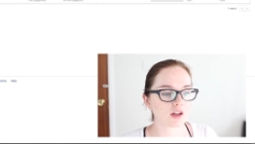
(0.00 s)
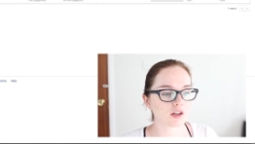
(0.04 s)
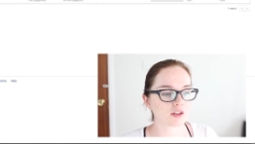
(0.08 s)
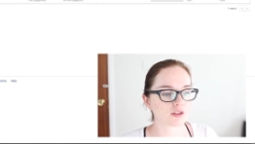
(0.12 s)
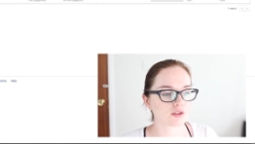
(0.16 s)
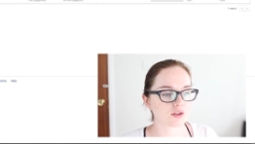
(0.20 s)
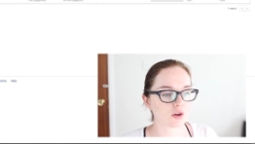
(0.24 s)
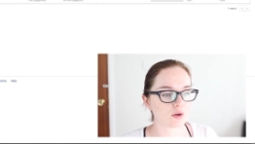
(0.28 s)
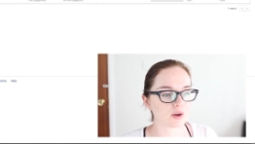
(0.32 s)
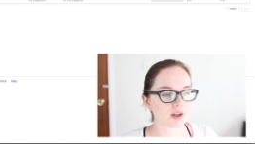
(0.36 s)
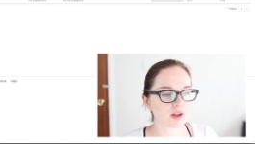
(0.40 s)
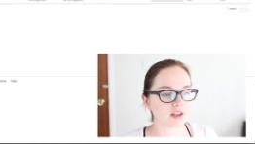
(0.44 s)

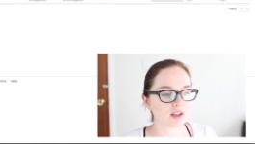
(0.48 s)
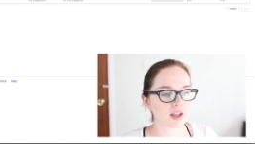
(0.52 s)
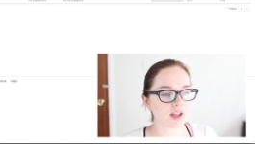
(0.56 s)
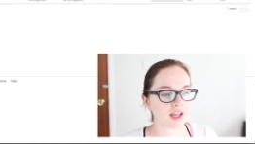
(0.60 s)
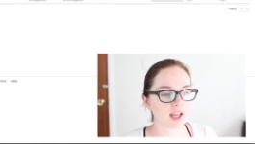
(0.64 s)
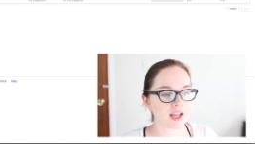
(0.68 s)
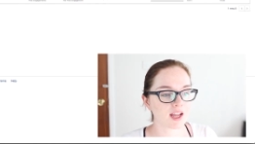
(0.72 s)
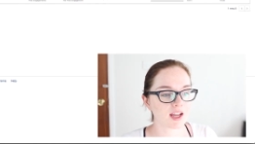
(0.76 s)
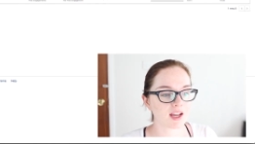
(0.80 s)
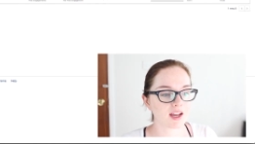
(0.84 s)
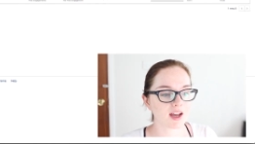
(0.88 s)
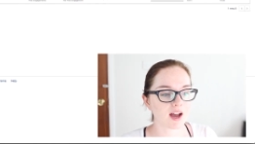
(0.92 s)
So in
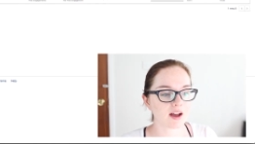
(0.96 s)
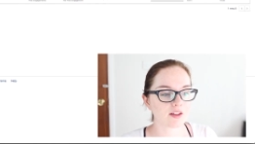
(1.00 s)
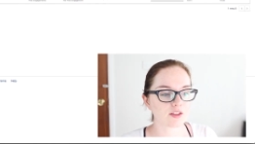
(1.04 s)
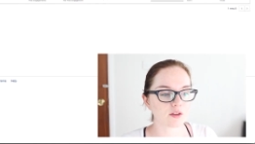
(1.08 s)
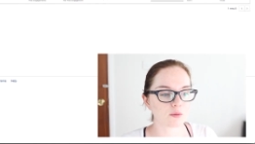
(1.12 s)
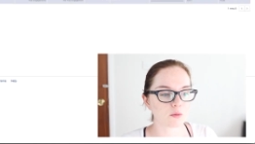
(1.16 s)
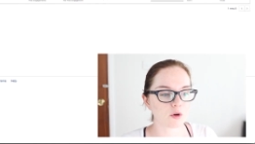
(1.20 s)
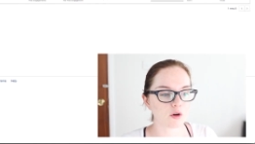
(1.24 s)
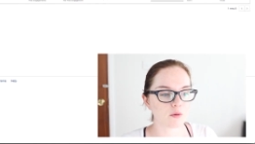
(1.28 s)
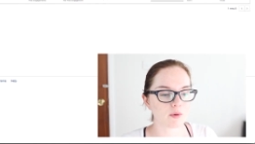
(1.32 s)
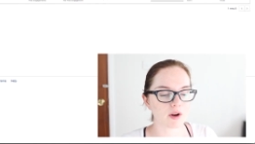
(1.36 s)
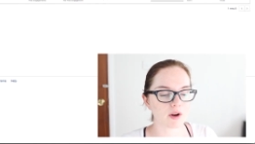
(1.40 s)
here at
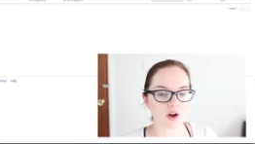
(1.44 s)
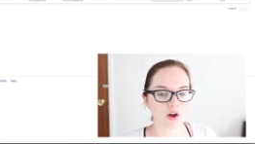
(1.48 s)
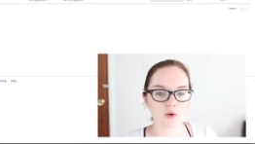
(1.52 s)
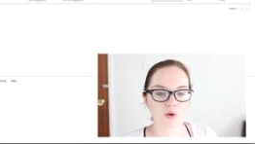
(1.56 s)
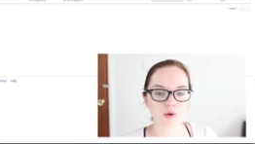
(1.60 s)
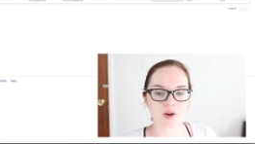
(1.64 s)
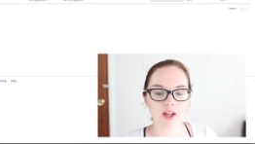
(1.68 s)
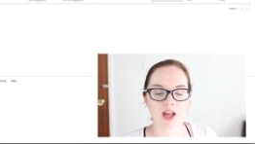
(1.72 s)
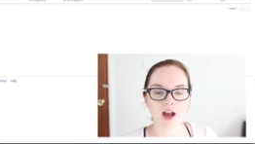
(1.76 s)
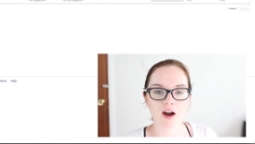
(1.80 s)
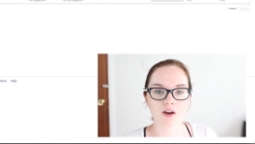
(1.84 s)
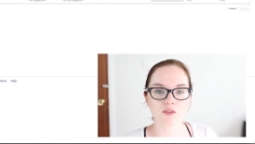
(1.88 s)
the moment I
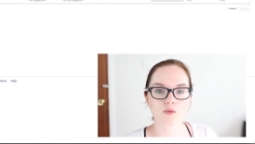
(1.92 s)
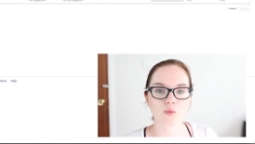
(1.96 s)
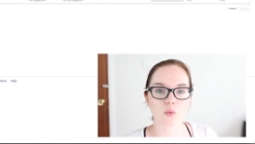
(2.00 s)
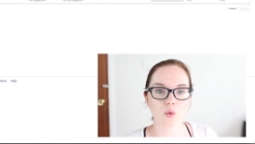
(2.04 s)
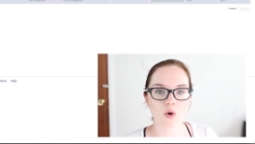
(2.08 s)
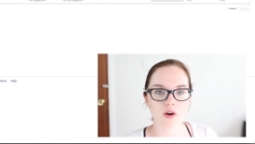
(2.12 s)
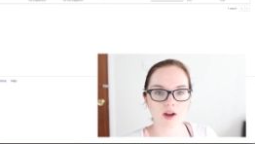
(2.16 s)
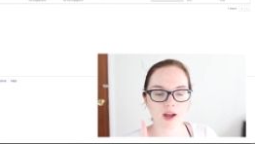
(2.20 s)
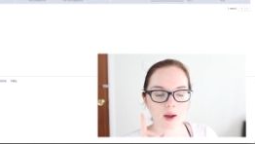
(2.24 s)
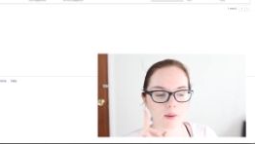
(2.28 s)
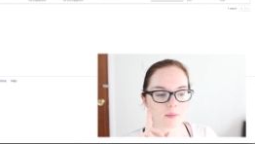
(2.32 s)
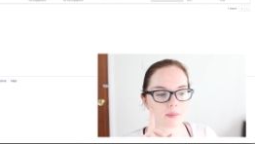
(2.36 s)
only have
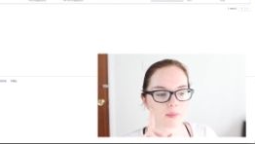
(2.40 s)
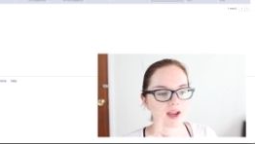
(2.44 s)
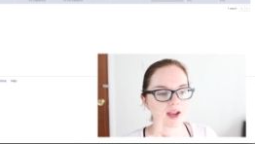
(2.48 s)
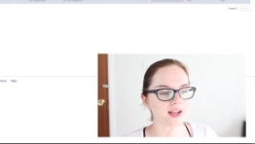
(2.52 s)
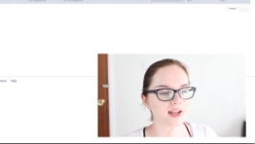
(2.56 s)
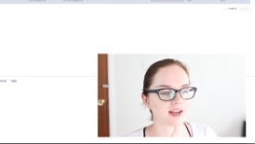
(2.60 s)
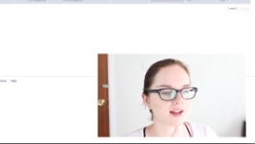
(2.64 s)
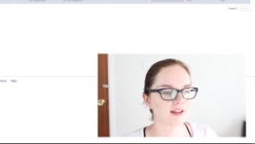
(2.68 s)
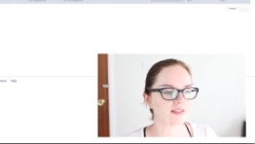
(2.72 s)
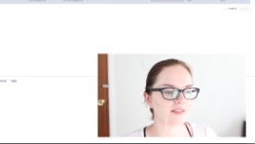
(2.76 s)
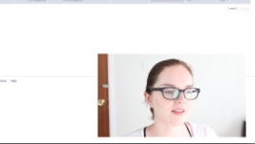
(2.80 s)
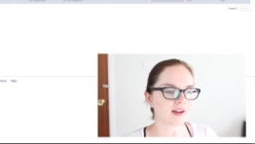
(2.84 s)
one
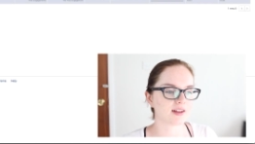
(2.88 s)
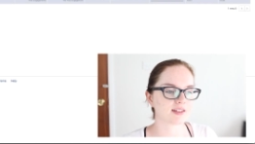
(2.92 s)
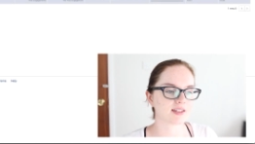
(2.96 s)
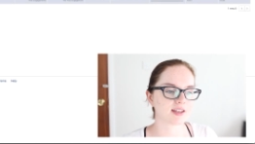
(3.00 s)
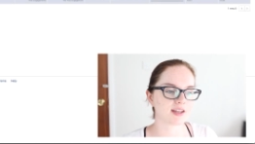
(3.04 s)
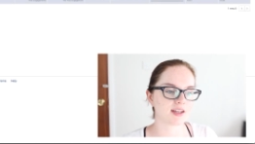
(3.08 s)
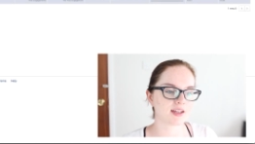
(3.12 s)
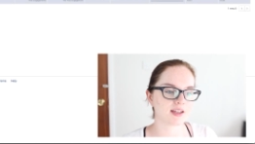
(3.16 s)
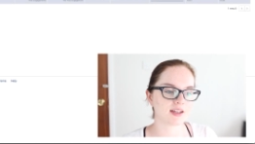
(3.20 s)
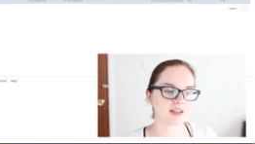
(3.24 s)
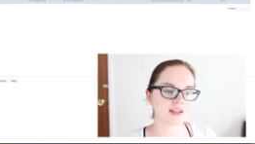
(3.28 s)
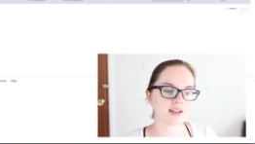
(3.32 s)
campaign, and that
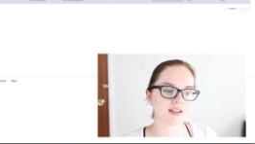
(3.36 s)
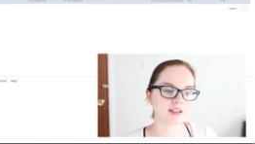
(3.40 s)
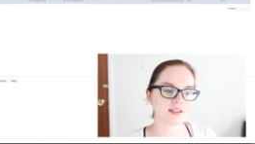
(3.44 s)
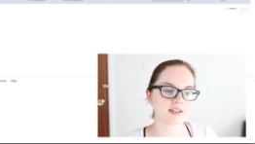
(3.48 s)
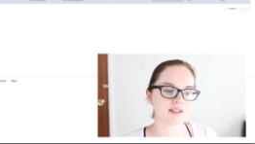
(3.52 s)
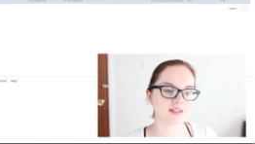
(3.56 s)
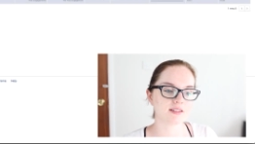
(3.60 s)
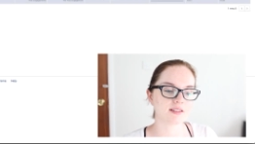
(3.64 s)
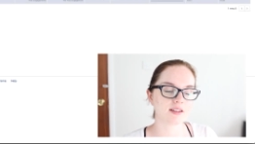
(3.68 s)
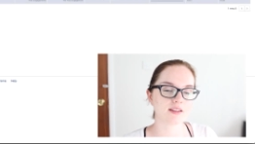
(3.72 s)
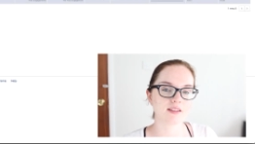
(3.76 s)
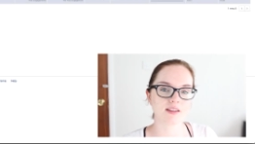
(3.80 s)

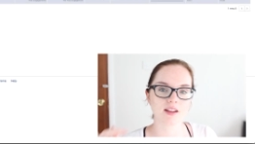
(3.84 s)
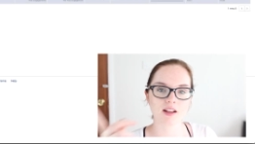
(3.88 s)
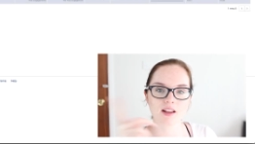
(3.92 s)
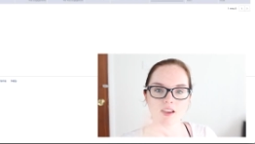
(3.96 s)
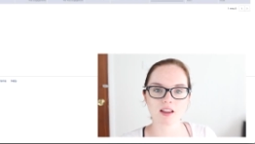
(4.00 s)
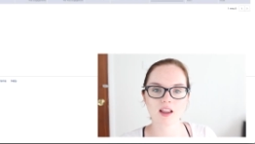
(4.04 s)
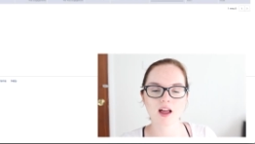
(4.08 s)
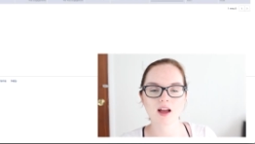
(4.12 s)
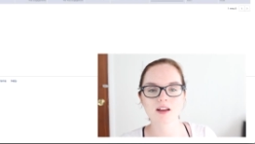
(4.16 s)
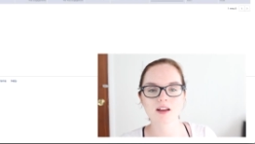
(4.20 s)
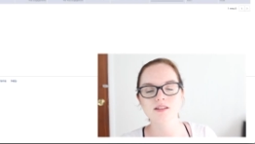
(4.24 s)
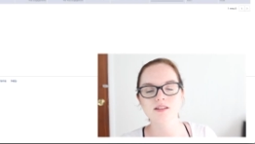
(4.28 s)
is the
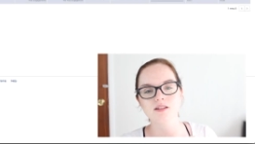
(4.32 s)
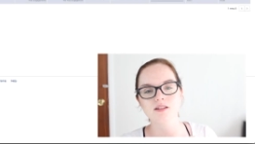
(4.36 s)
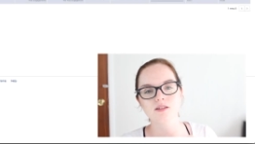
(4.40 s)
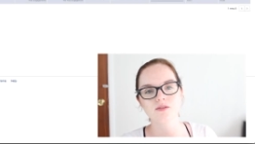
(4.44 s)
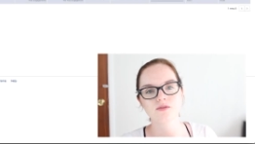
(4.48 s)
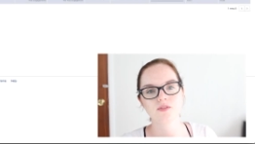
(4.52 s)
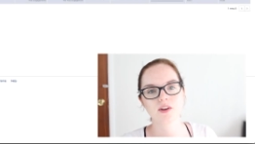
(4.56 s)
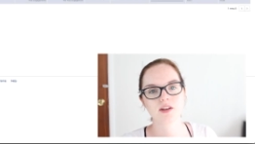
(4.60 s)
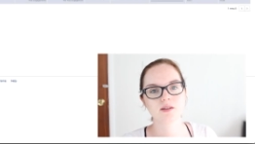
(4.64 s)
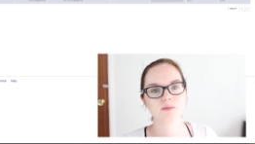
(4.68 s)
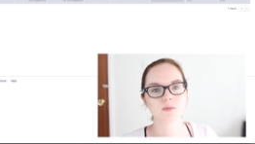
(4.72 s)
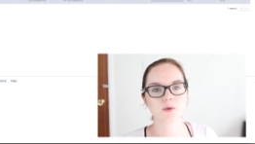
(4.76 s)
last
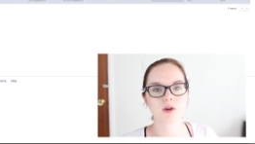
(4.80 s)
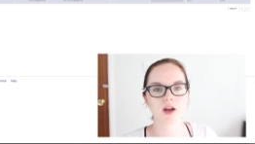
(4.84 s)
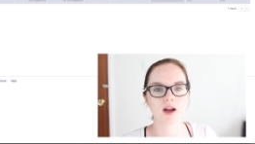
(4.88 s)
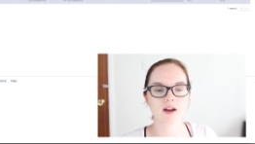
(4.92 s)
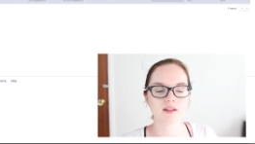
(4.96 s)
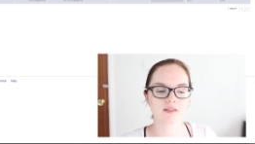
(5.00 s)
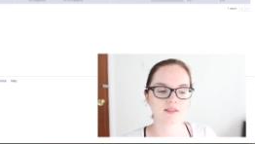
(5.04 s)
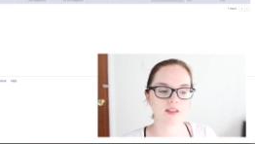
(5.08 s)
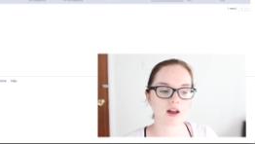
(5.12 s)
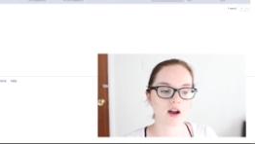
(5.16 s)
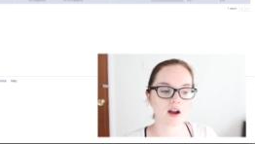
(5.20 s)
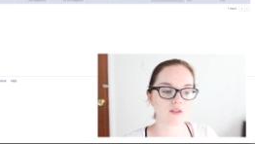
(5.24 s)
Facebook
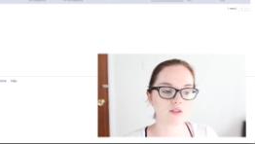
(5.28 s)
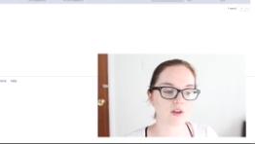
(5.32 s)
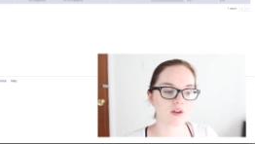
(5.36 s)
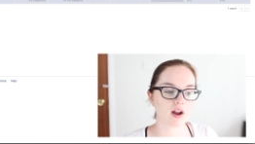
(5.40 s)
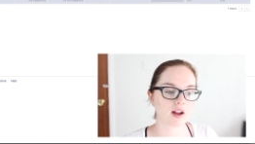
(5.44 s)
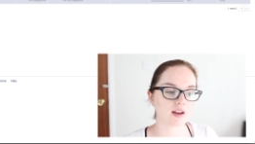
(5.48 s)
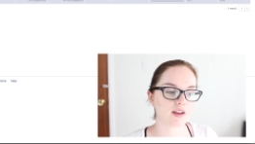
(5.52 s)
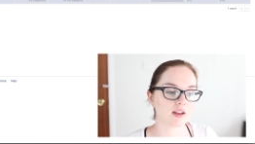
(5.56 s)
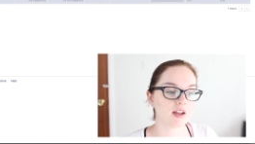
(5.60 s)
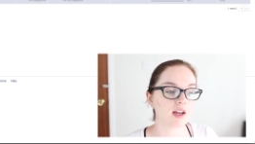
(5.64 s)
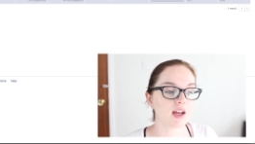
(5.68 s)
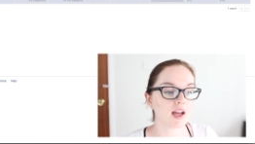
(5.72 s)
ad that I
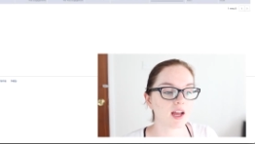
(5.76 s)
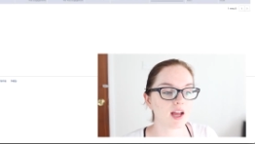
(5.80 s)
ran.